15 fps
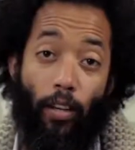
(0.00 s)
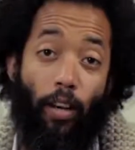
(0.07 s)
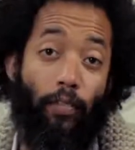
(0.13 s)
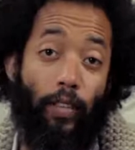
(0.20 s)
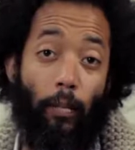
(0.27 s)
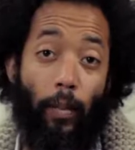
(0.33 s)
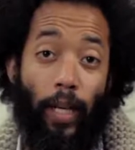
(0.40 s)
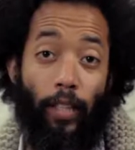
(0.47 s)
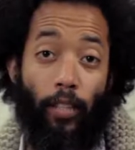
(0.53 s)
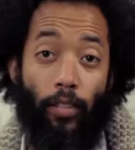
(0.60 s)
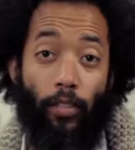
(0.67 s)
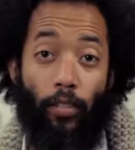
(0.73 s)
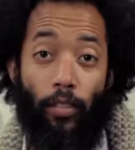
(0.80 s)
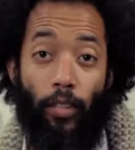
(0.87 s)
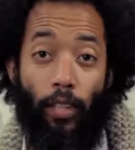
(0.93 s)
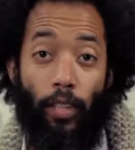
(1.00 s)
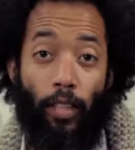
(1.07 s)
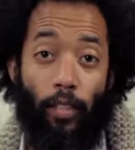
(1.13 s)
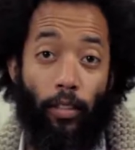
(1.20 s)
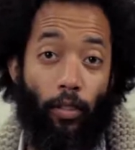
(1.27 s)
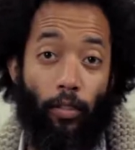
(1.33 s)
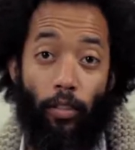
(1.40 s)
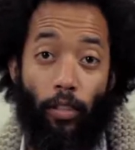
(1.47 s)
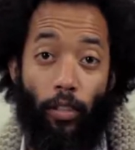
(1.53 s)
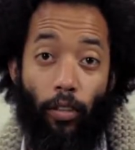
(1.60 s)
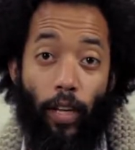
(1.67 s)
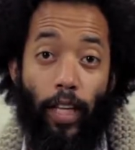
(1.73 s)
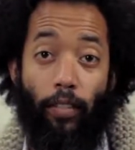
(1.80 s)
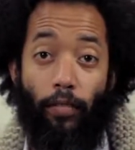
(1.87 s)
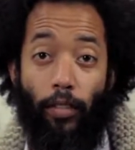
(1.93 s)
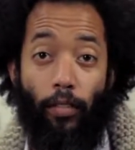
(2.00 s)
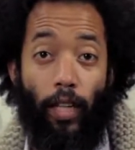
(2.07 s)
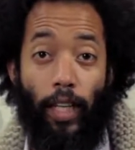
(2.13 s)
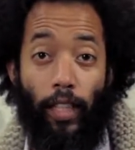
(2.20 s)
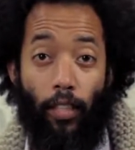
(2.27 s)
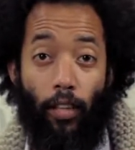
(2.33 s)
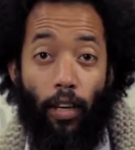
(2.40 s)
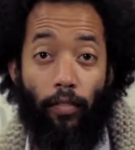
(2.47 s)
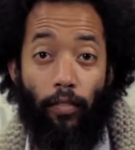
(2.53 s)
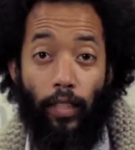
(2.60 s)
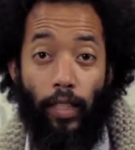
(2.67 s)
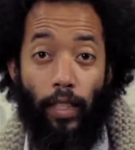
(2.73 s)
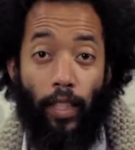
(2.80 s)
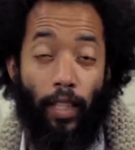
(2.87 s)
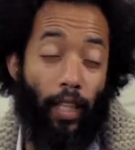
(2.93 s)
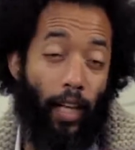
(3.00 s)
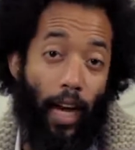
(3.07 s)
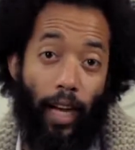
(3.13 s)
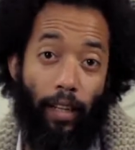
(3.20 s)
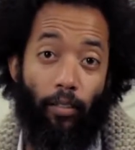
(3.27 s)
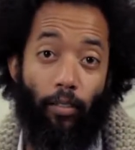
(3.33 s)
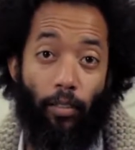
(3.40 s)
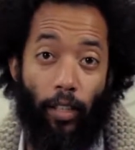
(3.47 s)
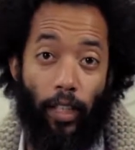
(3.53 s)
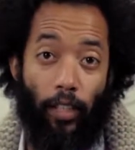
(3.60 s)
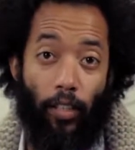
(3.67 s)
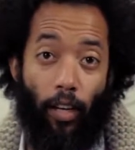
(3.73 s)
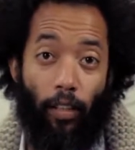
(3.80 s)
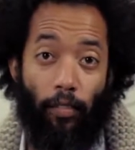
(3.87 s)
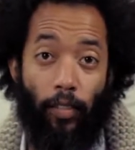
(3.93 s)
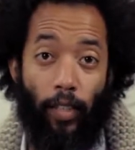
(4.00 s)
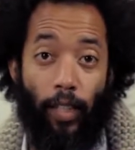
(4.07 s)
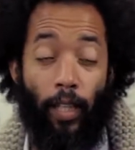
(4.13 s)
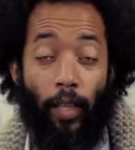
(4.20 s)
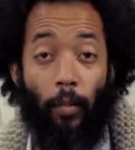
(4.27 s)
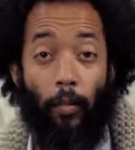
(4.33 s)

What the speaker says: coffee makers. Those are great if you like coffee. I don't drink coffee,